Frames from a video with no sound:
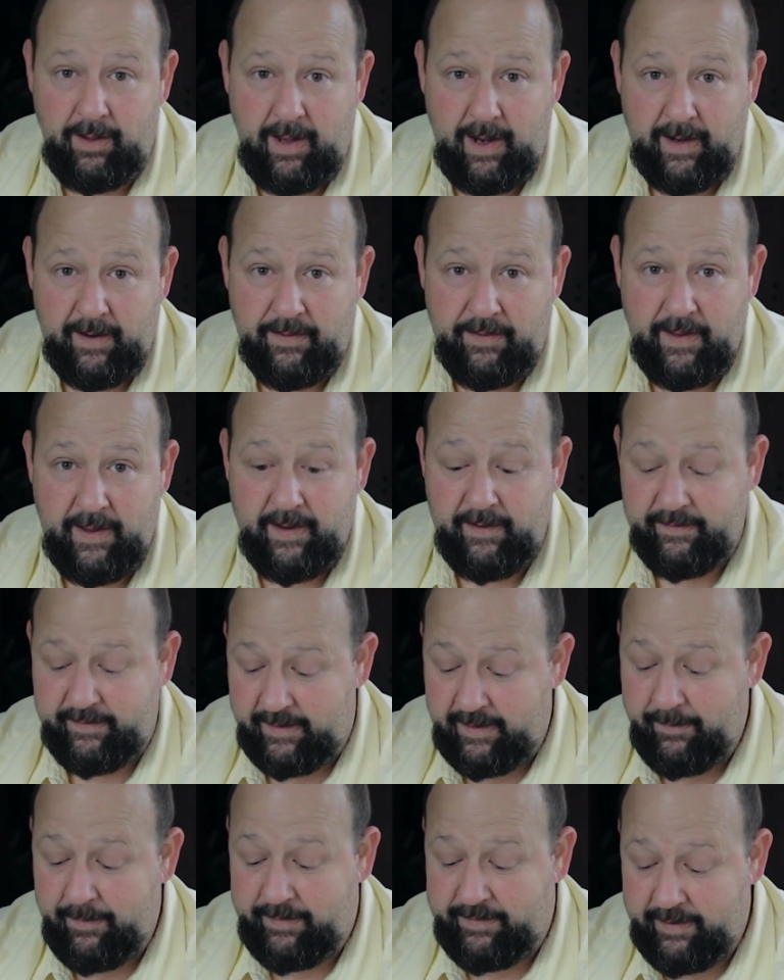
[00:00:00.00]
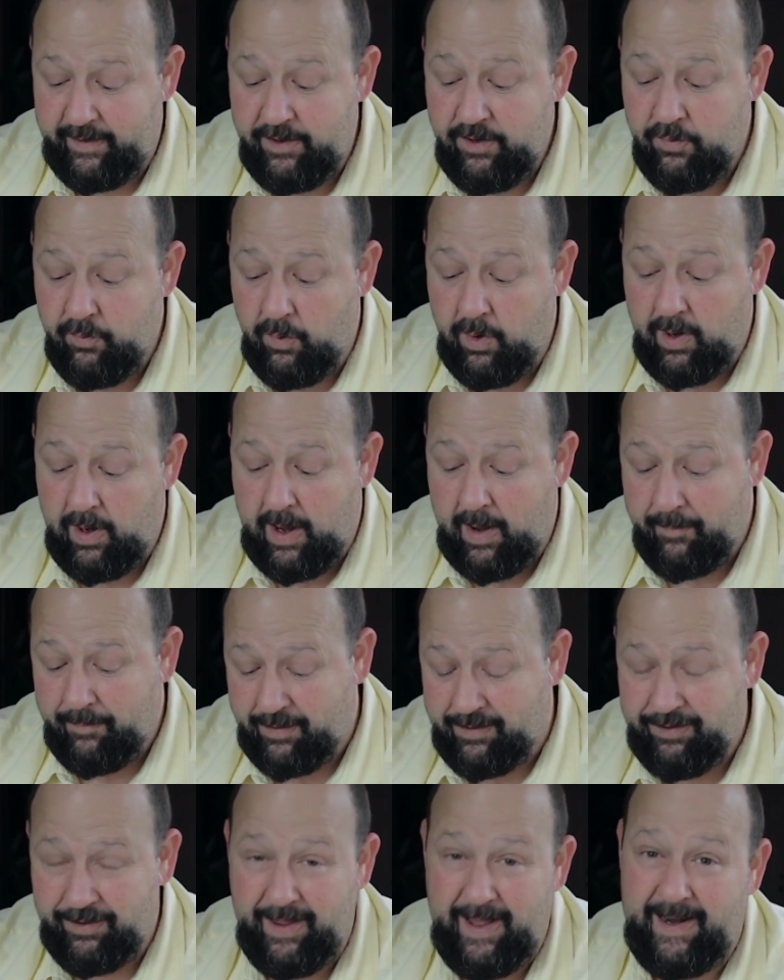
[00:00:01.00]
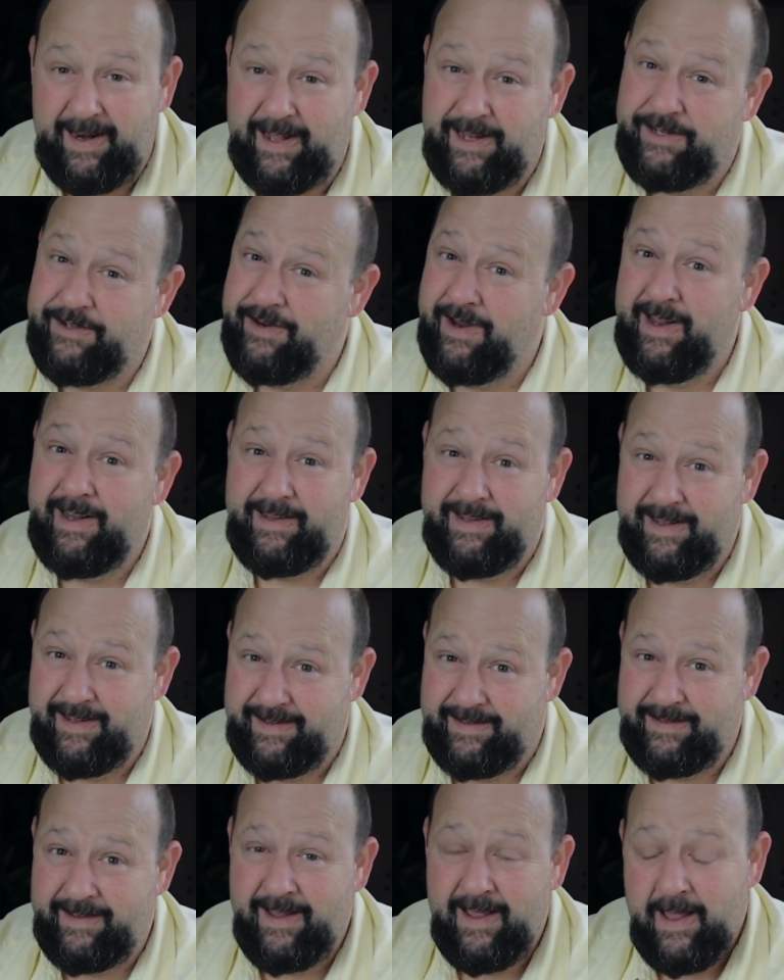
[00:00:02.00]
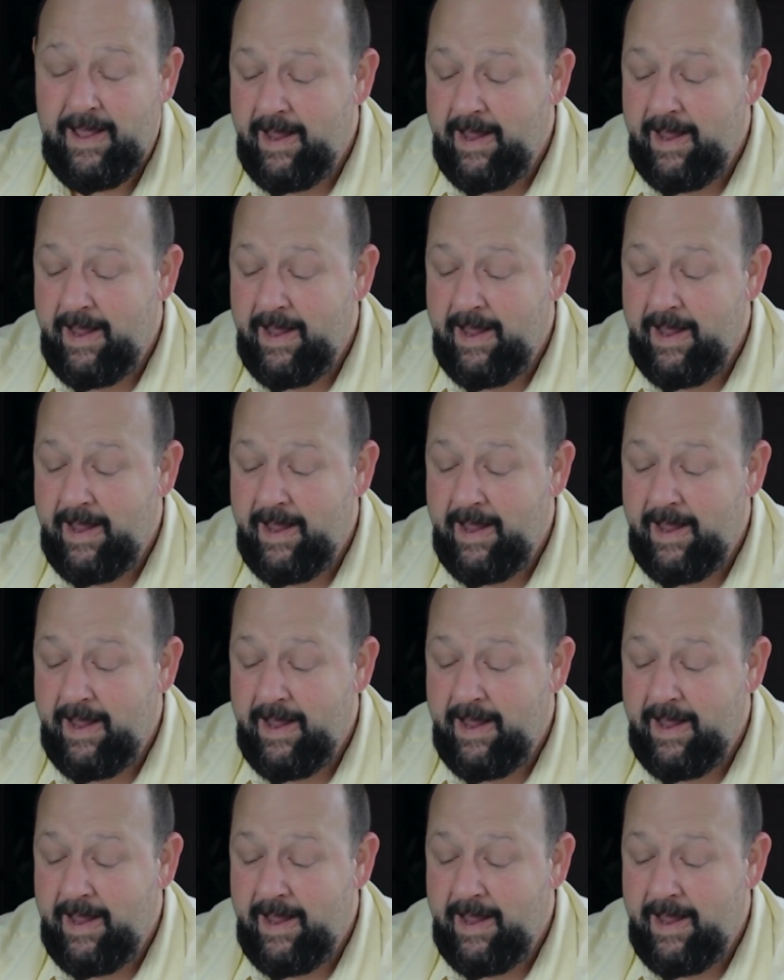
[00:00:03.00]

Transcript: a lot of things, and let me tell you what, I'm glad I tried this.